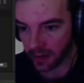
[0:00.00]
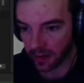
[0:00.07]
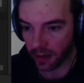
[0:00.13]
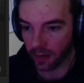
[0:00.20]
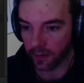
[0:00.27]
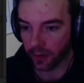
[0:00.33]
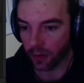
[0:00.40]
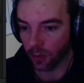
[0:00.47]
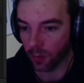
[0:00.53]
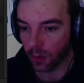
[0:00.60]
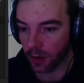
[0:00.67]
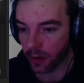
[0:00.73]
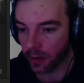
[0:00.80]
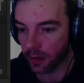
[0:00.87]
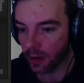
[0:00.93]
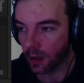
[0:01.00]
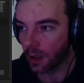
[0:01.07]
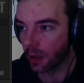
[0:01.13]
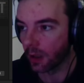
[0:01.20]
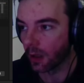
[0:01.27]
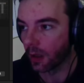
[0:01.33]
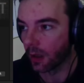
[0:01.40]
Then if I do 1,
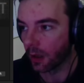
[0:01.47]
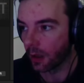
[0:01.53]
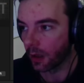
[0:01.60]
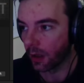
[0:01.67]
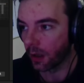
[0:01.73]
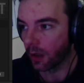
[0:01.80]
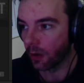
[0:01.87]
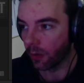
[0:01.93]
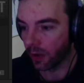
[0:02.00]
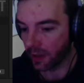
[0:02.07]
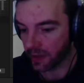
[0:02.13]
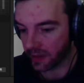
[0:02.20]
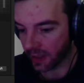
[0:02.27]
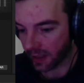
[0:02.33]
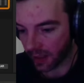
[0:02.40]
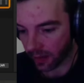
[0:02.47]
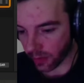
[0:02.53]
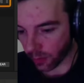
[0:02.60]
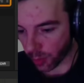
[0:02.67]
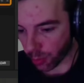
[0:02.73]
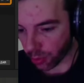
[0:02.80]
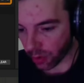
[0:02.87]
we can see now that
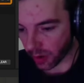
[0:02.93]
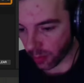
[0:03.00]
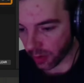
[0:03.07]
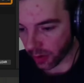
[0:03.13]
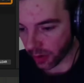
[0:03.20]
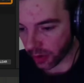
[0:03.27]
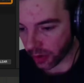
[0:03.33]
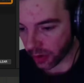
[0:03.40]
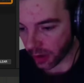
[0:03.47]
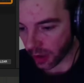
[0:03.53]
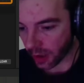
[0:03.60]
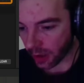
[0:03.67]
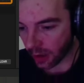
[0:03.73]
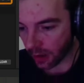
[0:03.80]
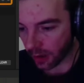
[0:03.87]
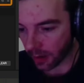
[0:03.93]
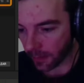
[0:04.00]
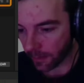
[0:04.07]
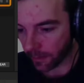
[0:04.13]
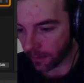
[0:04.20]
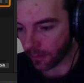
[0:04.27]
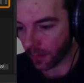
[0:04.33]
we're pretty much,
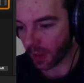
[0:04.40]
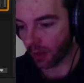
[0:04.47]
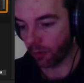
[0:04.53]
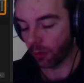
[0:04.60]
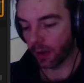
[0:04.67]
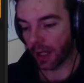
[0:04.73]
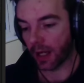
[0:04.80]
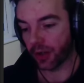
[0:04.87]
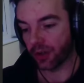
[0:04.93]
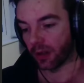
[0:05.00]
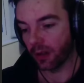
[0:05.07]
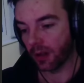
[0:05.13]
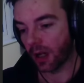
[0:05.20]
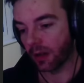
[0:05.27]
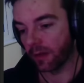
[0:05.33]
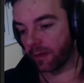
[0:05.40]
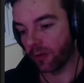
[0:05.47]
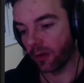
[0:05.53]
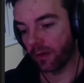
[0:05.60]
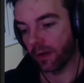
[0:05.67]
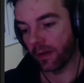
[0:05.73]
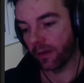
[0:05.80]
we're actually kind of
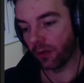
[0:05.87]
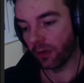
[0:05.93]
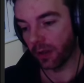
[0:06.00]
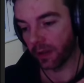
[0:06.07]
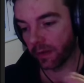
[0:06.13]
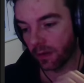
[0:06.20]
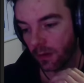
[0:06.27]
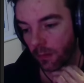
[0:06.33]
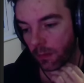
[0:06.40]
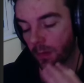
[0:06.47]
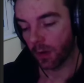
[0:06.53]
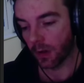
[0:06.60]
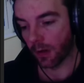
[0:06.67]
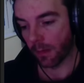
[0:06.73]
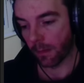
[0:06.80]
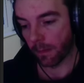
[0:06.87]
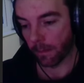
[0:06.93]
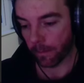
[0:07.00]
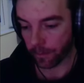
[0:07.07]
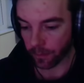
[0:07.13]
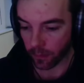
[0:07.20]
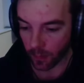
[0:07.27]
45 degrees from
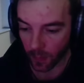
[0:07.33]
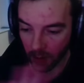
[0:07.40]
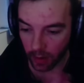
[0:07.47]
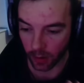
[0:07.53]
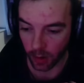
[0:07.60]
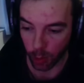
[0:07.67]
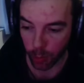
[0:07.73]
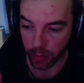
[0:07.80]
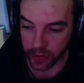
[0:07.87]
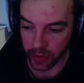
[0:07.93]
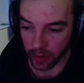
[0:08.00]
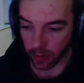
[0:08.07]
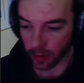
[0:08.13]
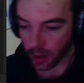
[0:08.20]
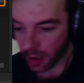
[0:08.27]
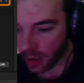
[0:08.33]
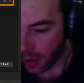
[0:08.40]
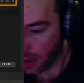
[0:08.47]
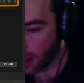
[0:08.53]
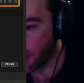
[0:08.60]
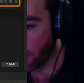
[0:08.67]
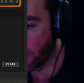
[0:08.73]
the up. So
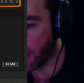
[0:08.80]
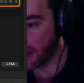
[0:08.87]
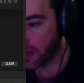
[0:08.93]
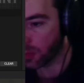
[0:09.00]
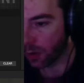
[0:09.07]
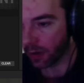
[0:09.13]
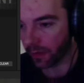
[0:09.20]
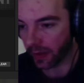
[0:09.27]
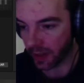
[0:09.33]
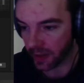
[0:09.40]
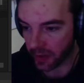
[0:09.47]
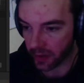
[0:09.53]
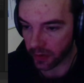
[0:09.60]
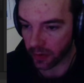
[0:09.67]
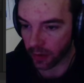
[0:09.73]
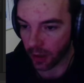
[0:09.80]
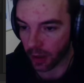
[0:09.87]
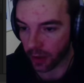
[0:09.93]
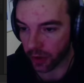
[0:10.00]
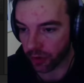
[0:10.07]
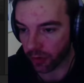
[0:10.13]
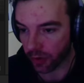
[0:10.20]
that's what this
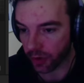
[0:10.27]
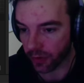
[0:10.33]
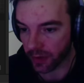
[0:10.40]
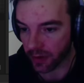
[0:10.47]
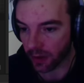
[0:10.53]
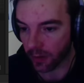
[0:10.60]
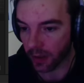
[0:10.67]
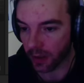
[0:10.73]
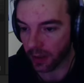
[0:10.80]
structure is doing.